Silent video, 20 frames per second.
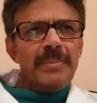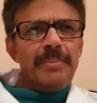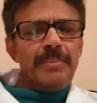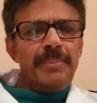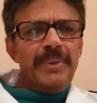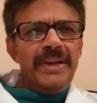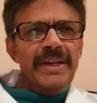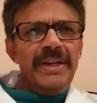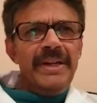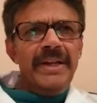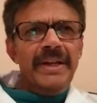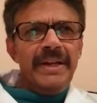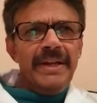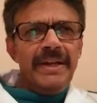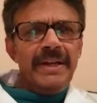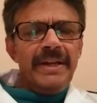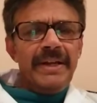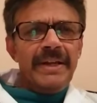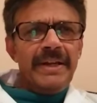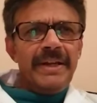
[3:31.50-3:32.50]

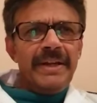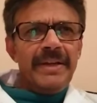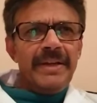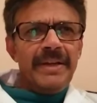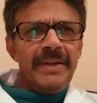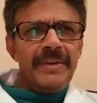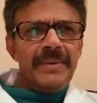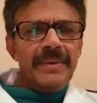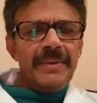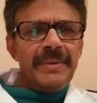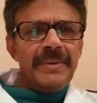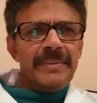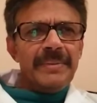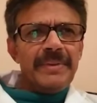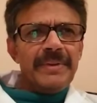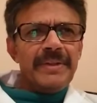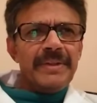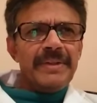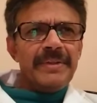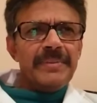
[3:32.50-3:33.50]

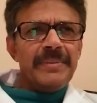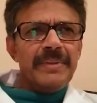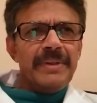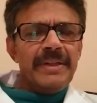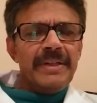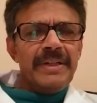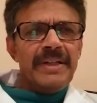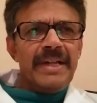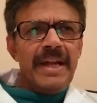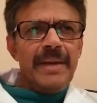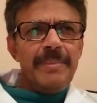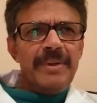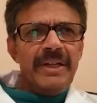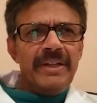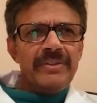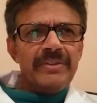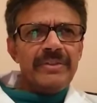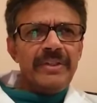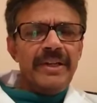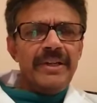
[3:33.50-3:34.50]
pre-diabetic
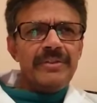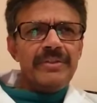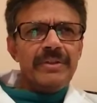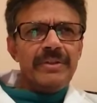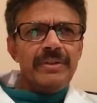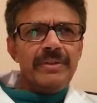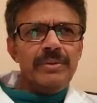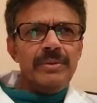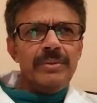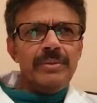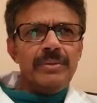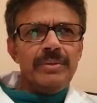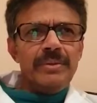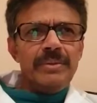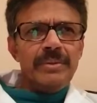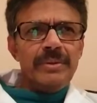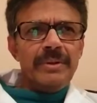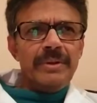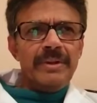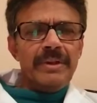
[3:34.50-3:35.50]
stage, you
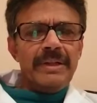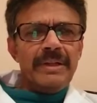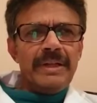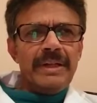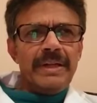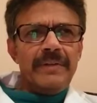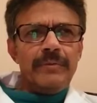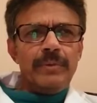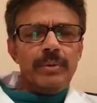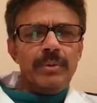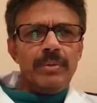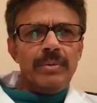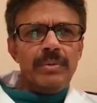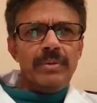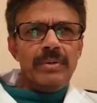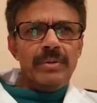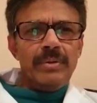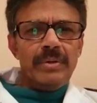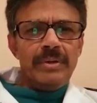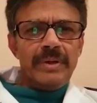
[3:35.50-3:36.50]
have
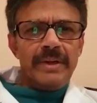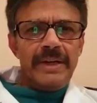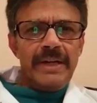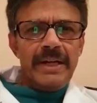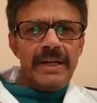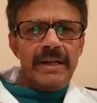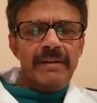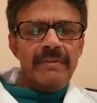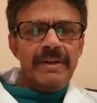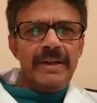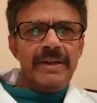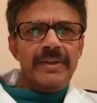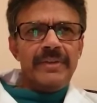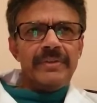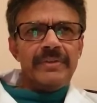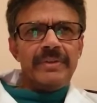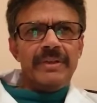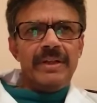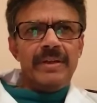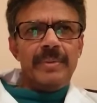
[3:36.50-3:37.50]
to create awareness,
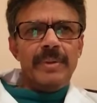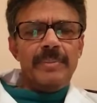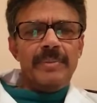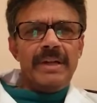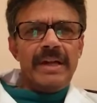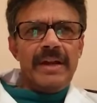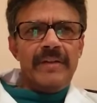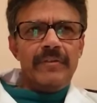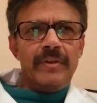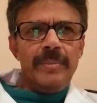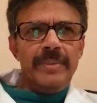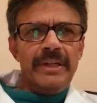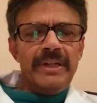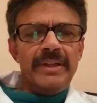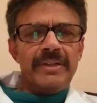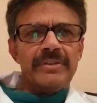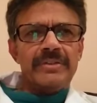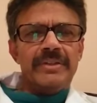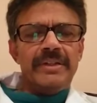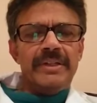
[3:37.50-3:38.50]
and people have to be
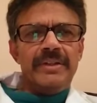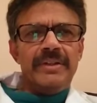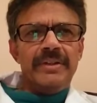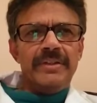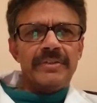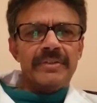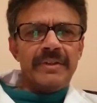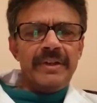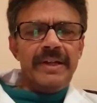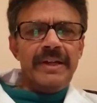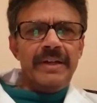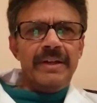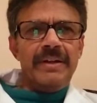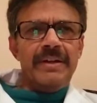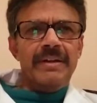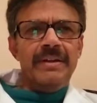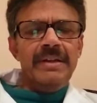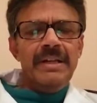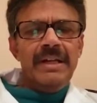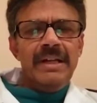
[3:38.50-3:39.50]
tested, screened,
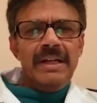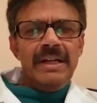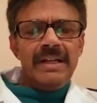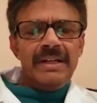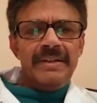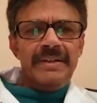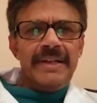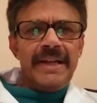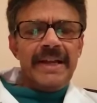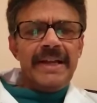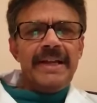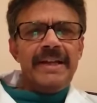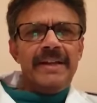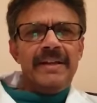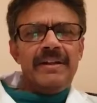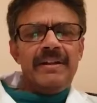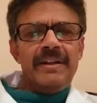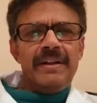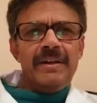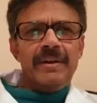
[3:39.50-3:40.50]

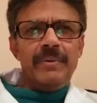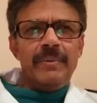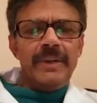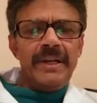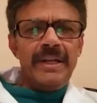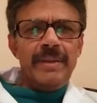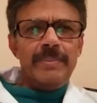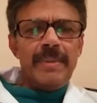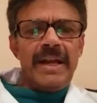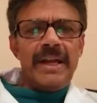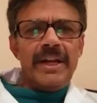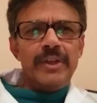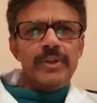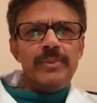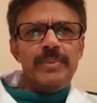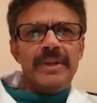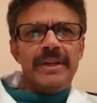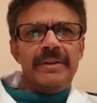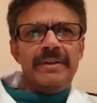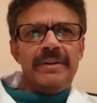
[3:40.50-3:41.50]
diet, weight
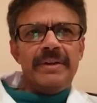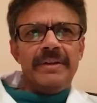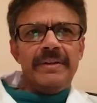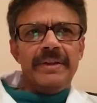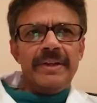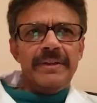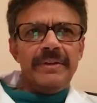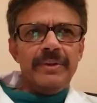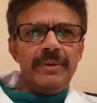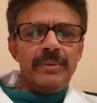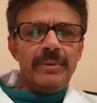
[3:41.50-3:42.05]
management, and then